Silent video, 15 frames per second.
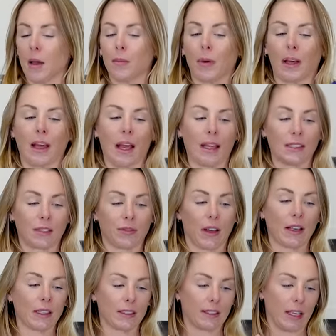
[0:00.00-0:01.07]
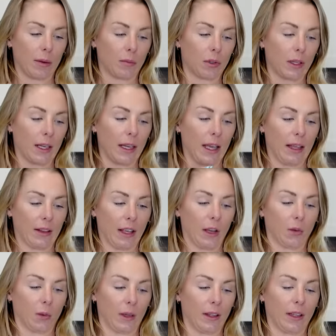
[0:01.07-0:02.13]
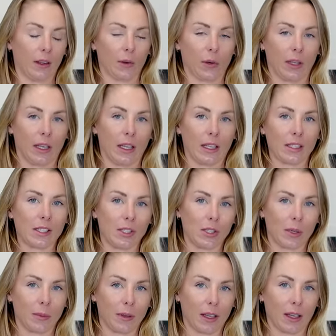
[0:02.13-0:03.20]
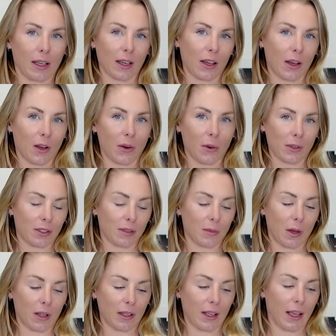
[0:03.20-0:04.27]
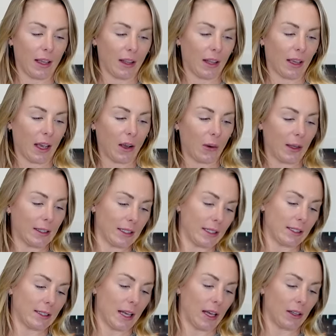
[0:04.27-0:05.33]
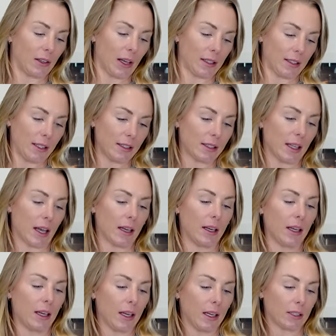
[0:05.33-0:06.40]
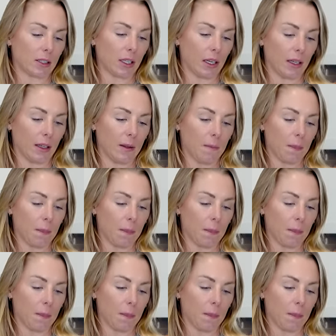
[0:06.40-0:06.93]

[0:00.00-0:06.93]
But it's fun to sample it and like read the ingredients, and you can be like, oh, a sommelier, like, oh, I taste that, I taste that. It's good.